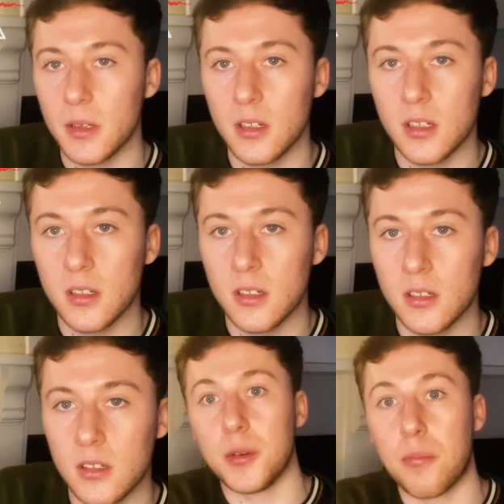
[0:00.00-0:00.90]
And in the
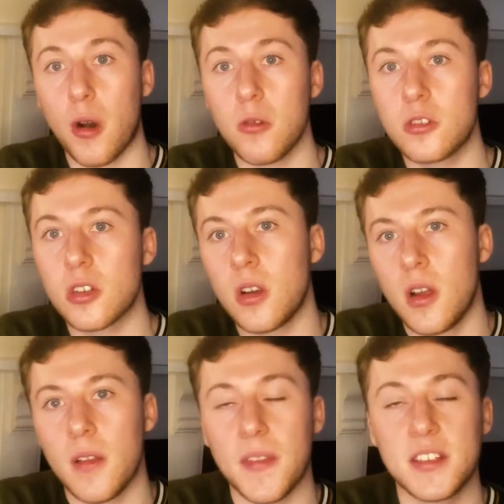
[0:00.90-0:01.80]
Brentford approach,
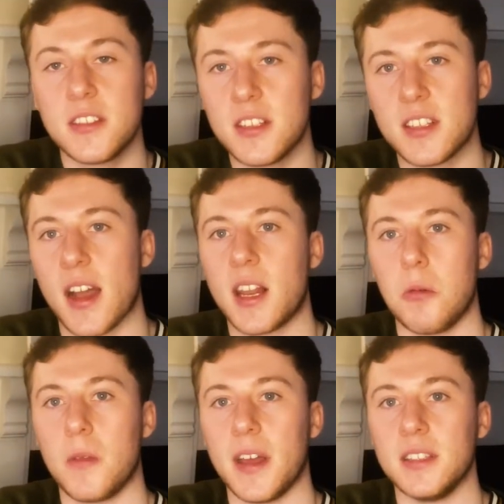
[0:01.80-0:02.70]
this is exactly
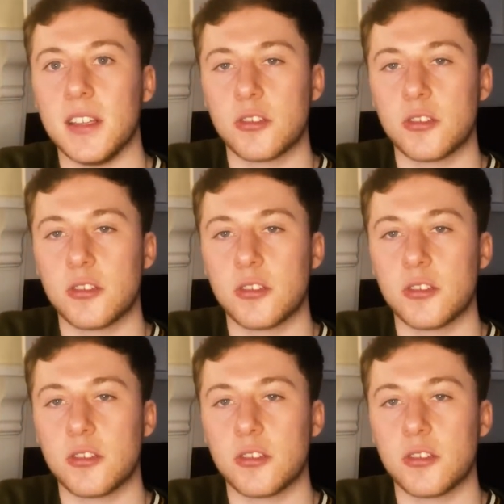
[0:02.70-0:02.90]
what they did,